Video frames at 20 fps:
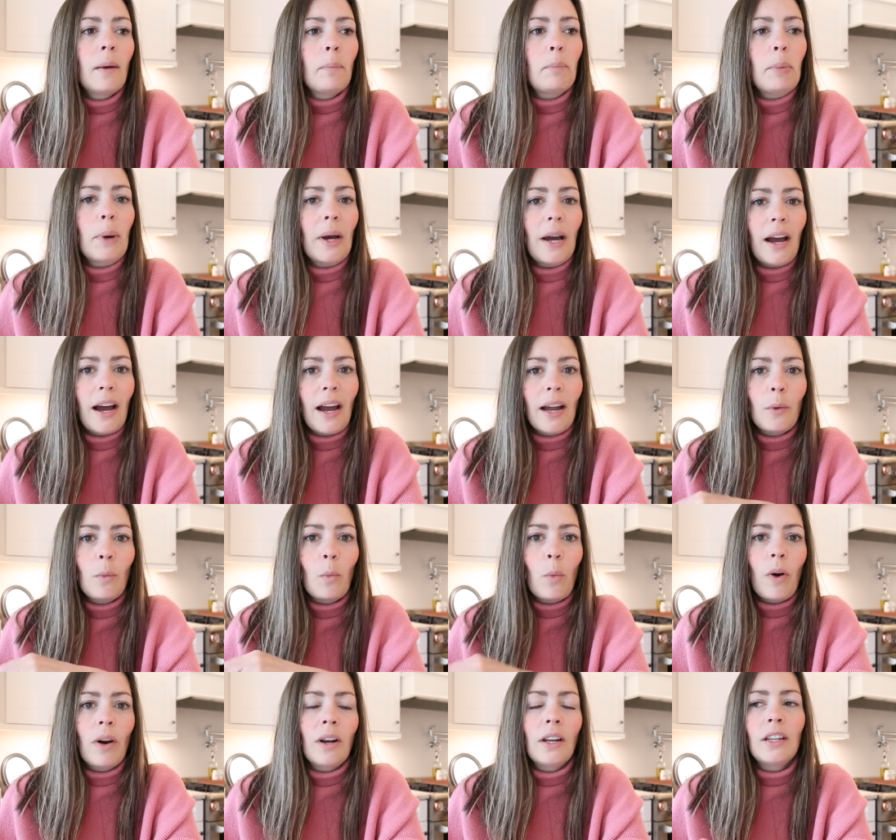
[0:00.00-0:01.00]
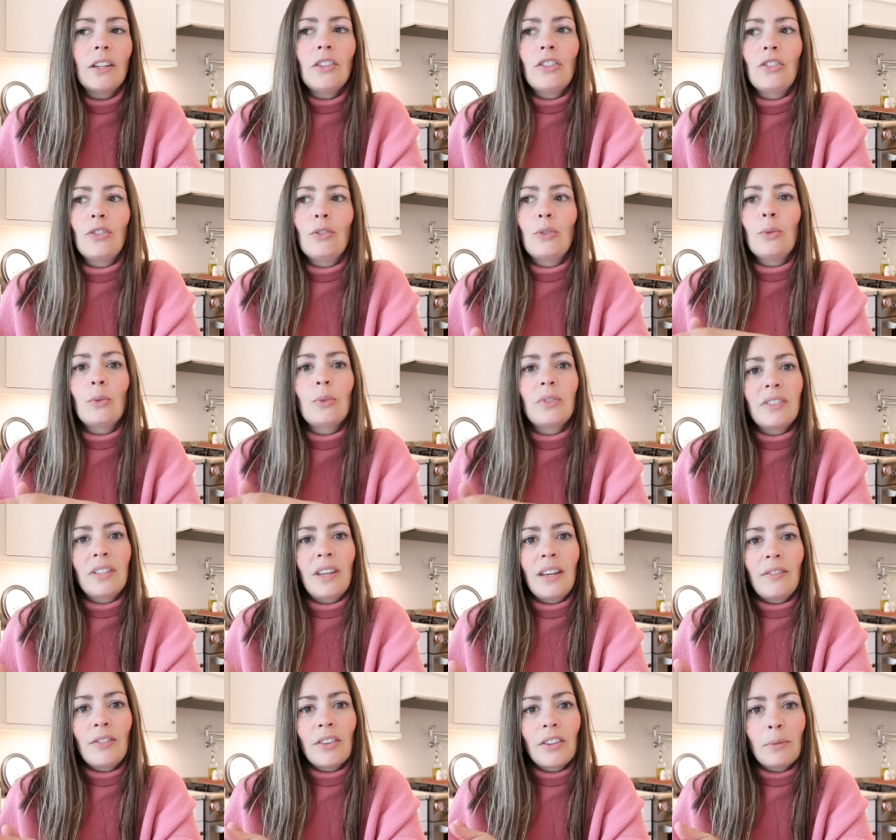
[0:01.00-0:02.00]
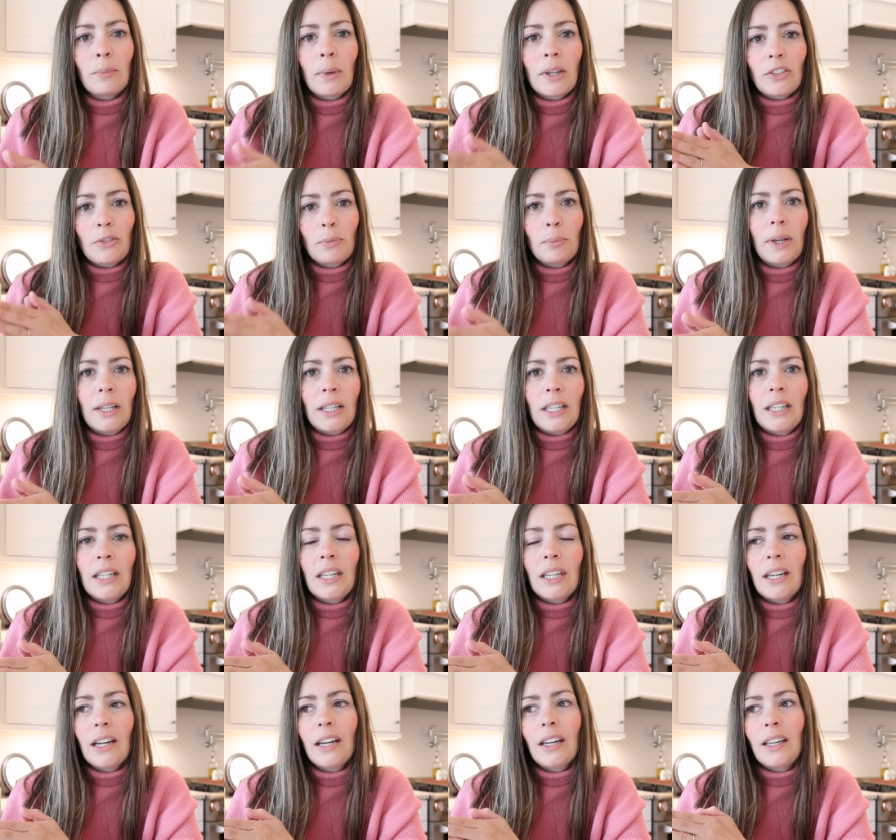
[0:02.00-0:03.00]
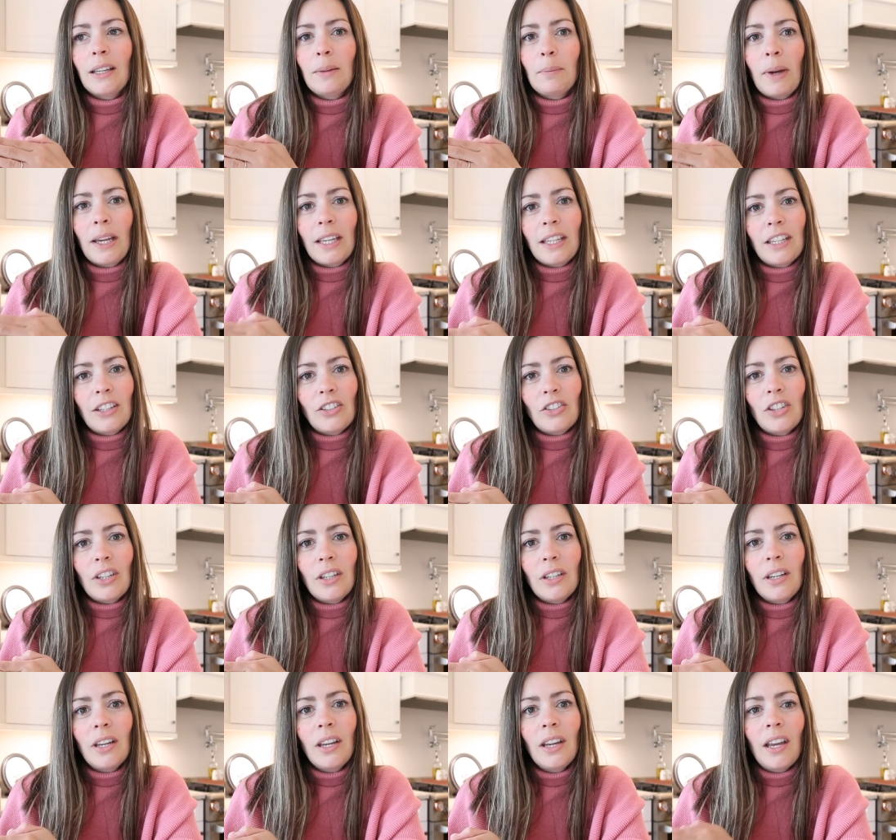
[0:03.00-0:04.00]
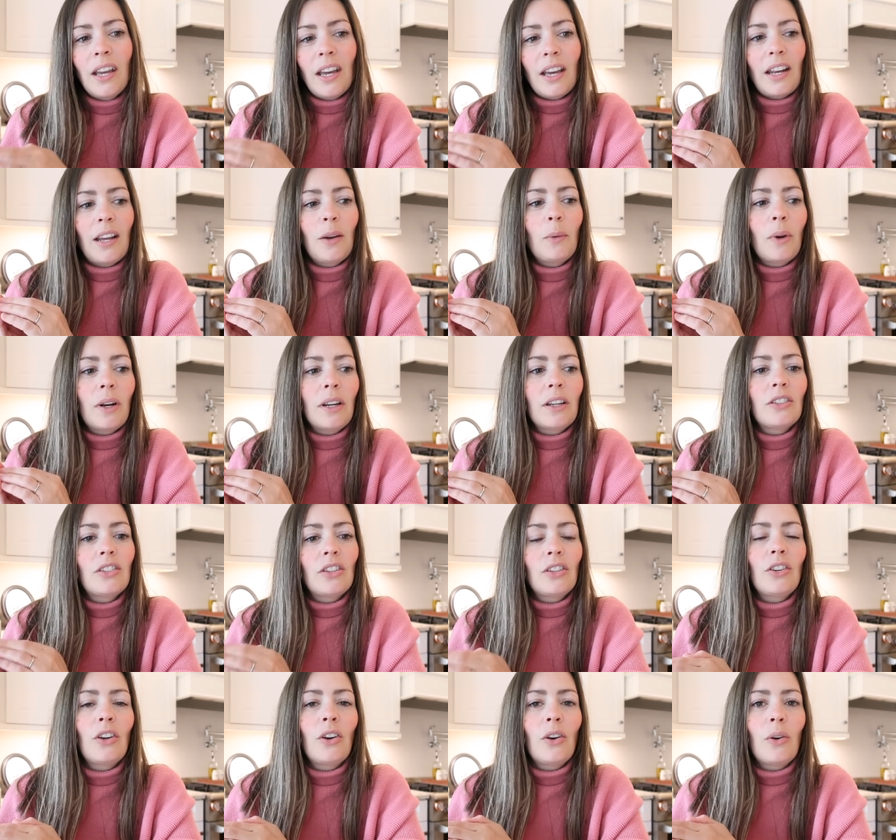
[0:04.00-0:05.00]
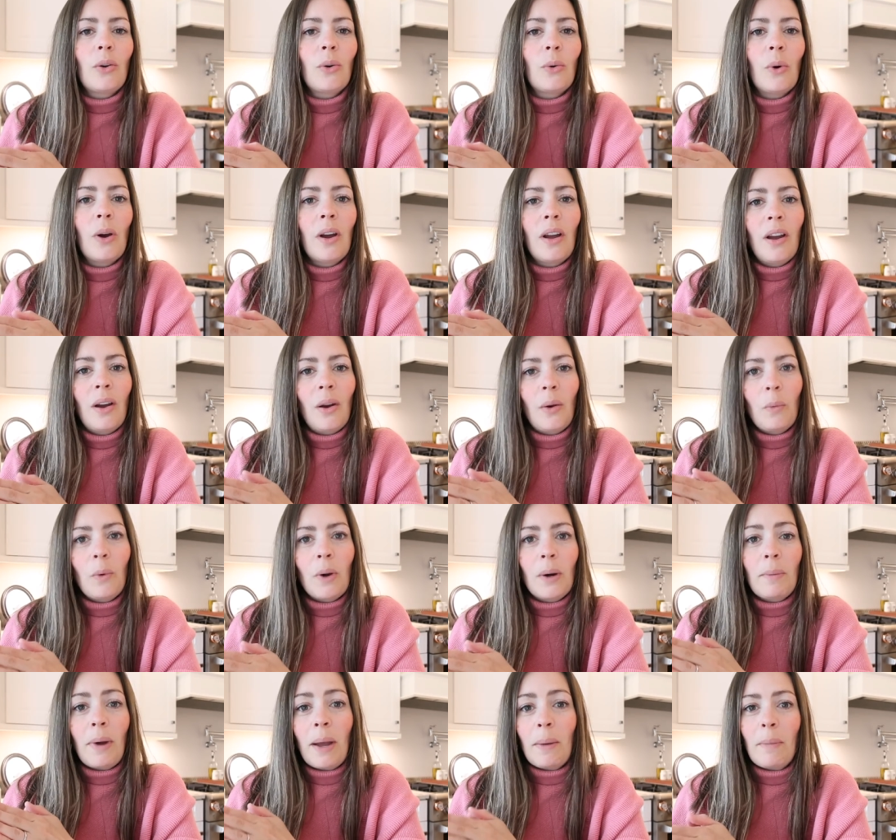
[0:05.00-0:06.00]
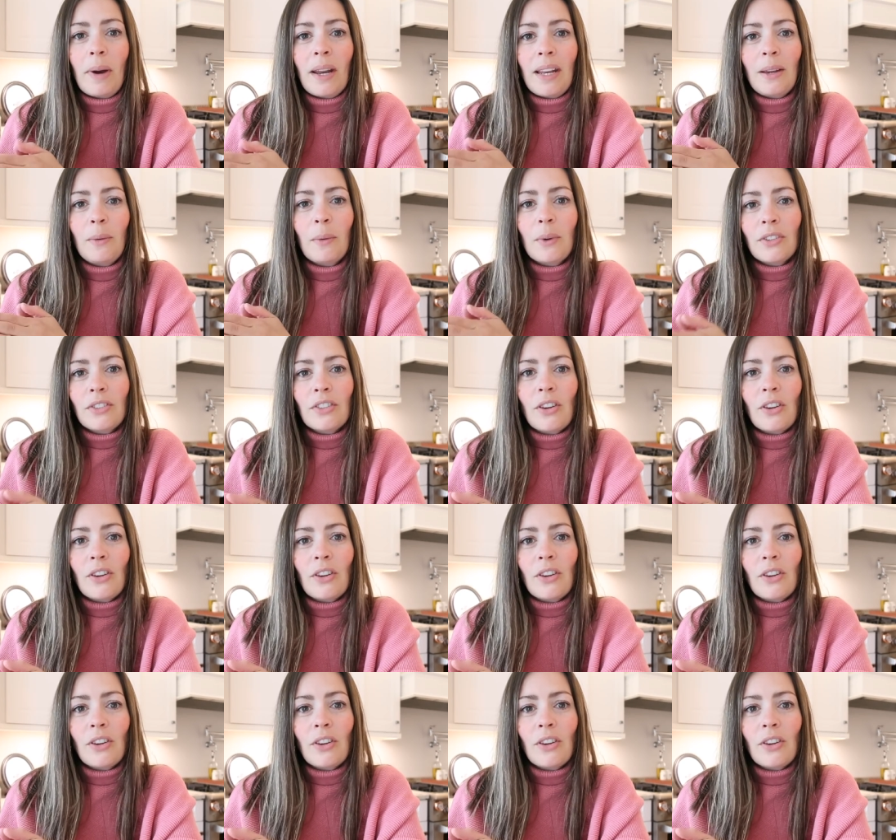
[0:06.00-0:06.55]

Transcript: but I wanted to save as much money in my kitchen, and I wanted to know where my money was